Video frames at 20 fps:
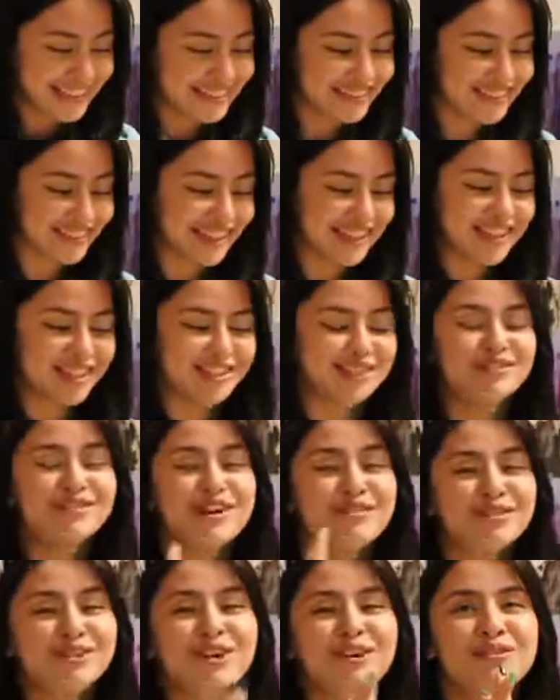look, you
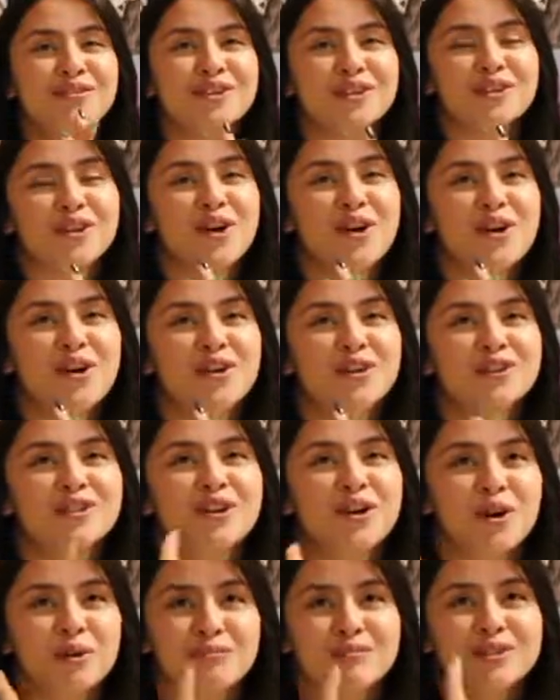never know what
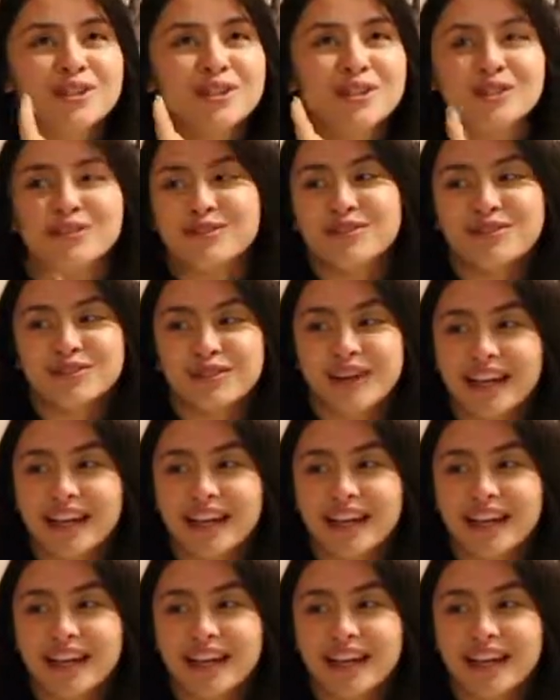terms to use,